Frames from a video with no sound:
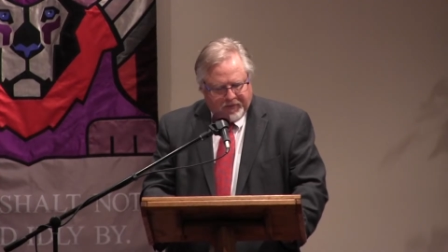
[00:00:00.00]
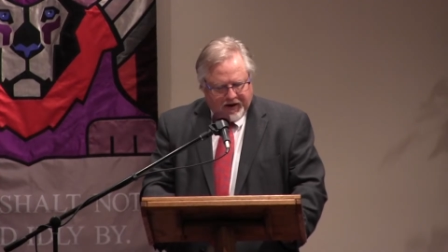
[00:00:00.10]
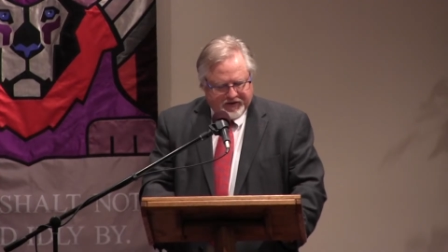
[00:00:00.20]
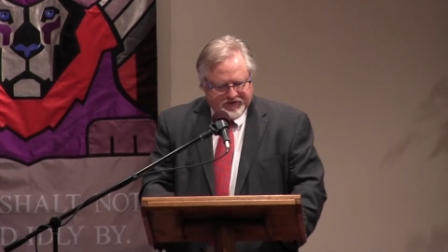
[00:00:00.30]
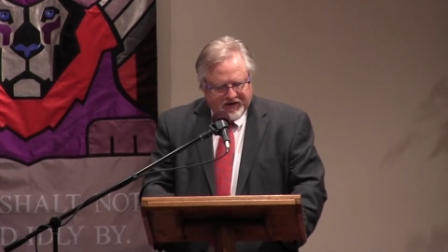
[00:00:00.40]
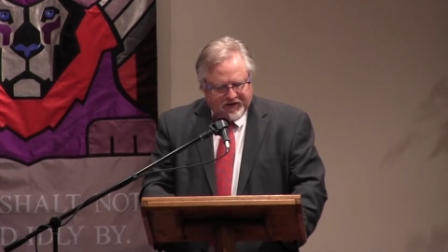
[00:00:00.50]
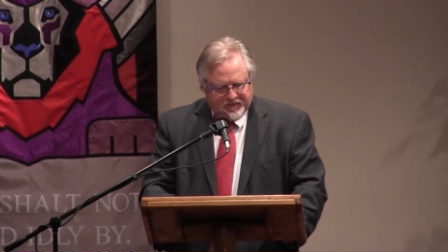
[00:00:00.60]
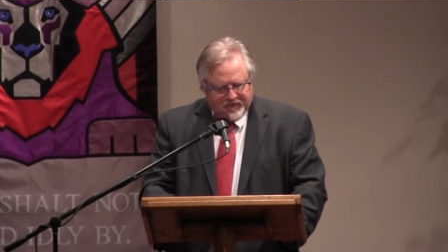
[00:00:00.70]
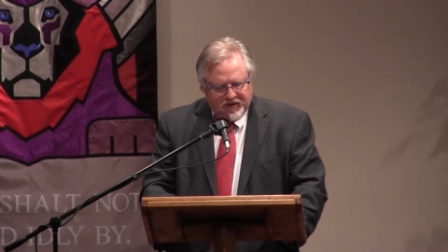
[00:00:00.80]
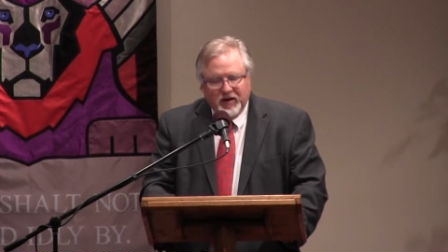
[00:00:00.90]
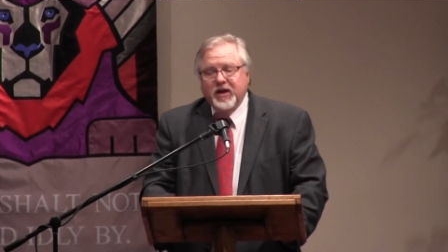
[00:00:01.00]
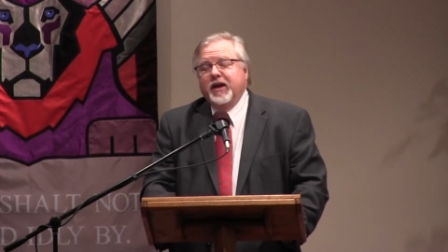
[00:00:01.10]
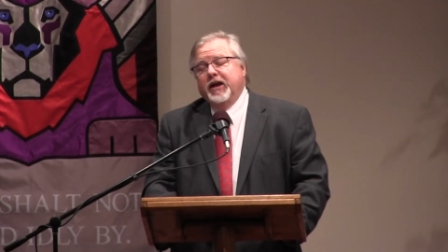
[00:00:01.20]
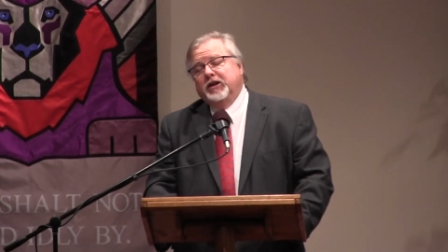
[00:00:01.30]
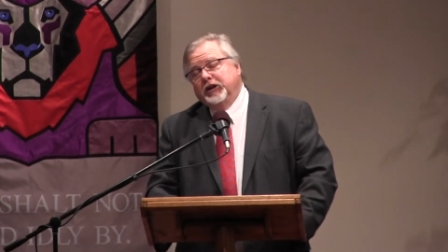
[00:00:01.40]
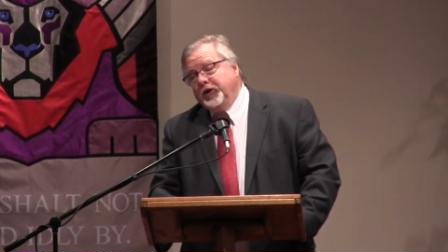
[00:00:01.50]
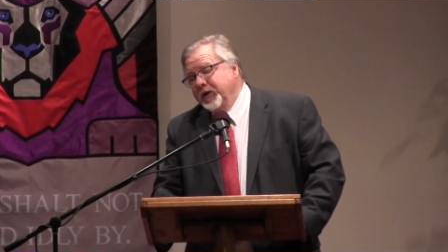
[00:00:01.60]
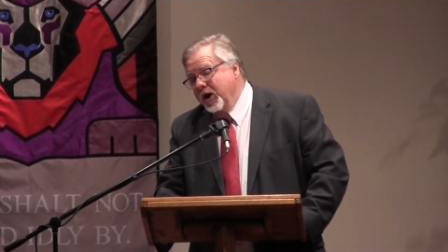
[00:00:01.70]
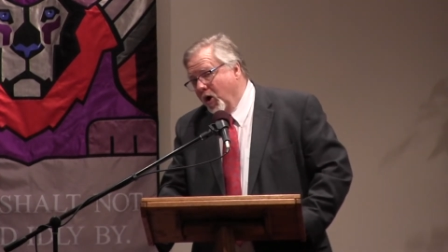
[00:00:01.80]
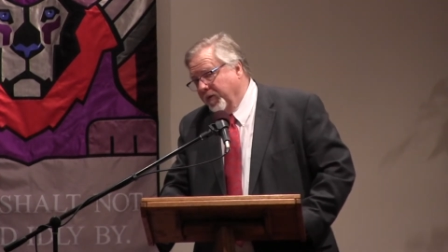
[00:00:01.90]
positive,
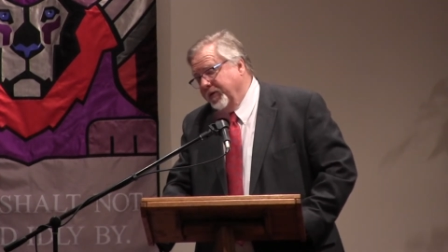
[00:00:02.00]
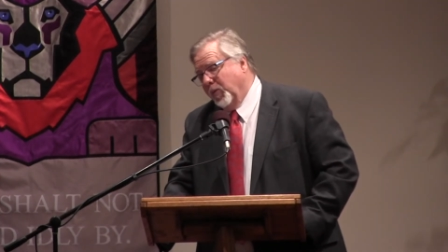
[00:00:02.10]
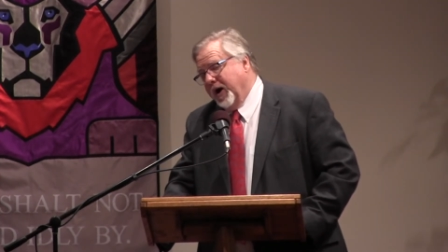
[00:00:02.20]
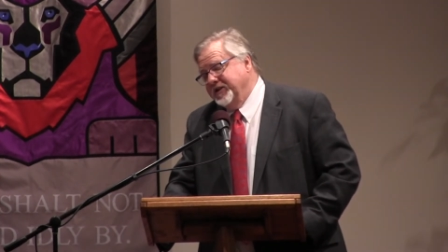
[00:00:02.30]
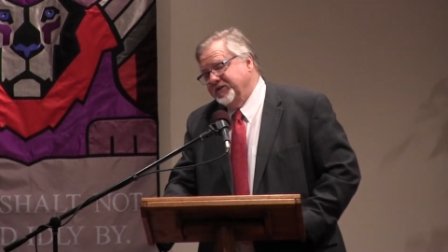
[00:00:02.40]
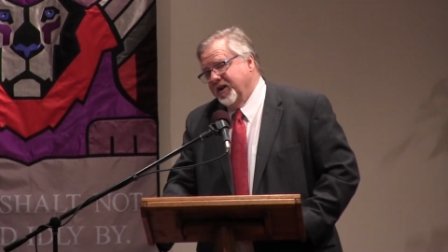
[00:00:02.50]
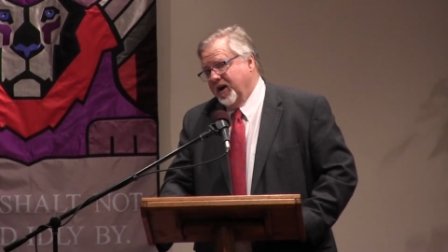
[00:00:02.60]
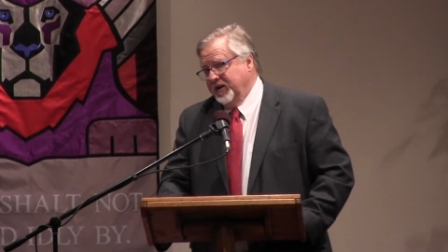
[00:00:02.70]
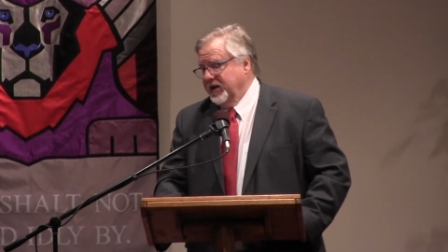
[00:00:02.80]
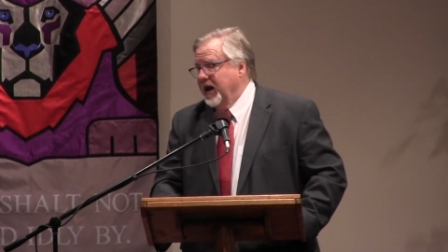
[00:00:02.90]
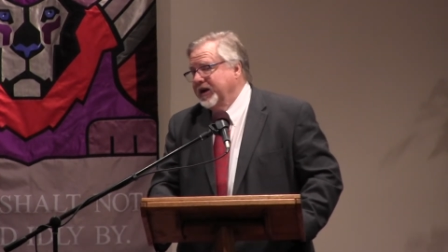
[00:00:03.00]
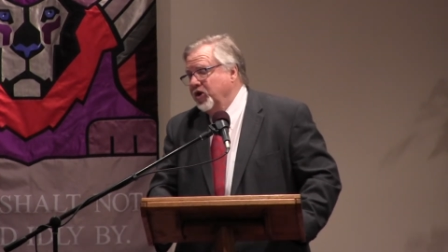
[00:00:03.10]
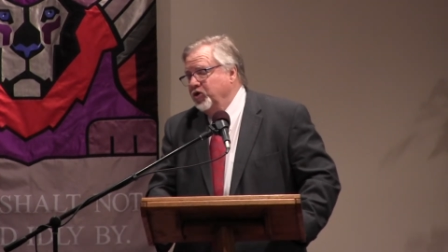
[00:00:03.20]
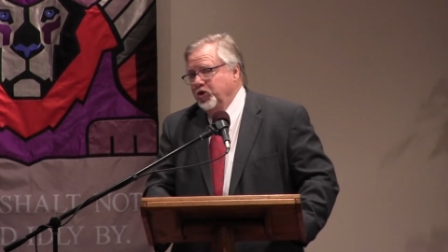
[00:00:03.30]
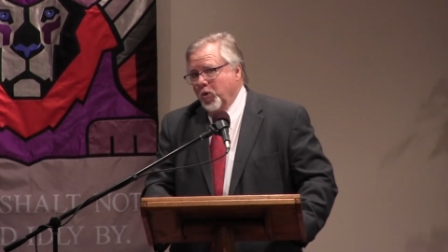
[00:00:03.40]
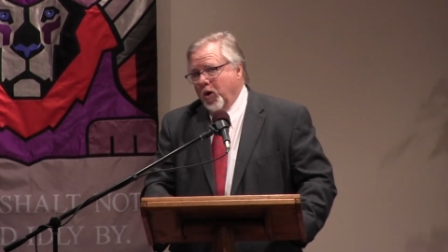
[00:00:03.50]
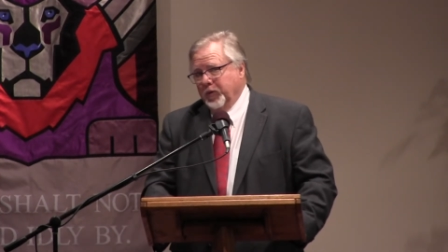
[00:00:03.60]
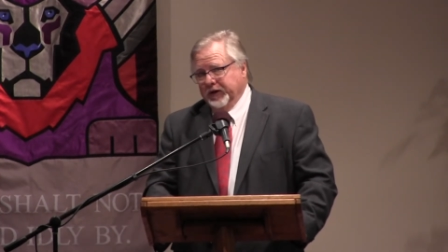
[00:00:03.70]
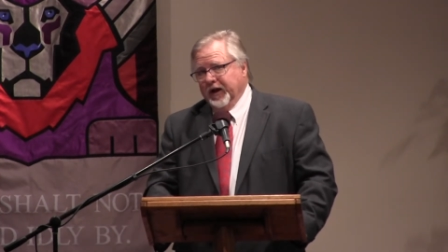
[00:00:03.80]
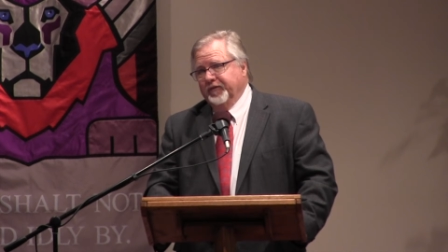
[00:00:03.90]
including Harvey Weinstein. And I know you all
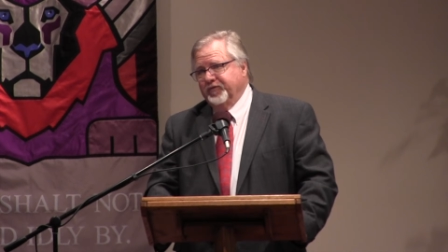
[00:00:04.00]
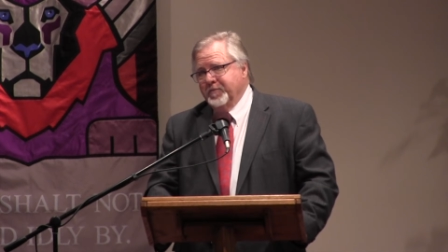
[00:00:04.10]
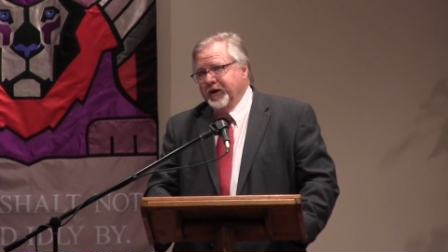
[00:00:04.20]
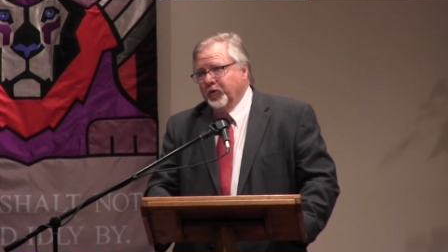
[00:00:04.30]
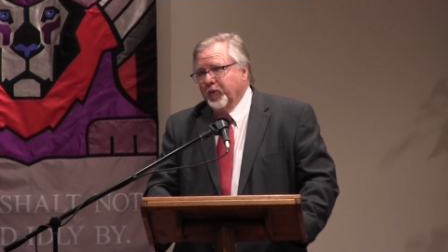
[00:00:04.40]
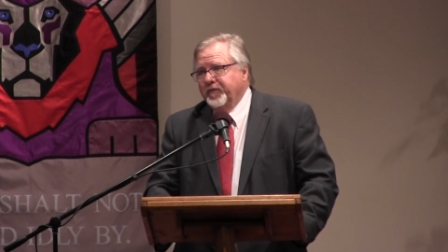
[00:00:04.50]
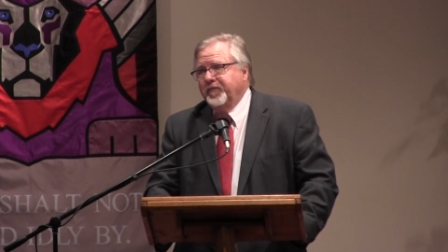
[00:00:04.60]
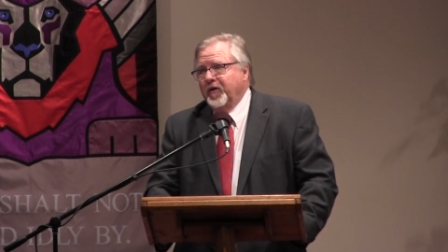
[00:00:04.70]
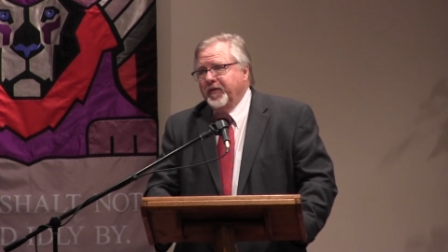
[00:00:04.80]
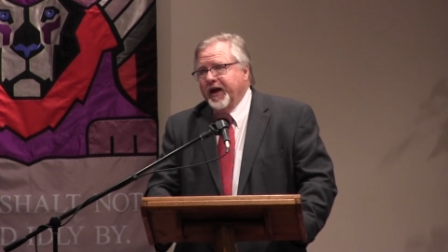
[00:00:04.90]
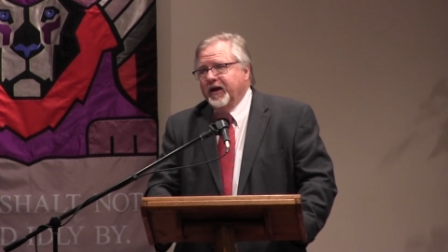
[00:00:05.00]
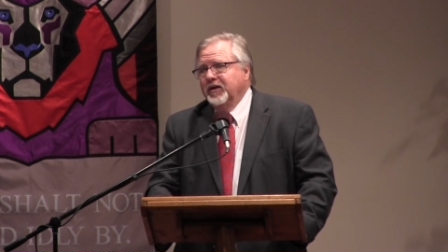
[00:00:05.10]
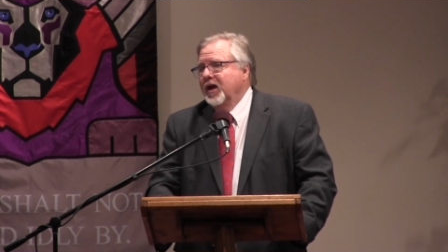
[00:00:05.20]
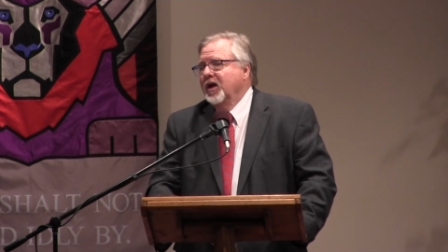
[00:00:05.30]
would love for me to riff on that,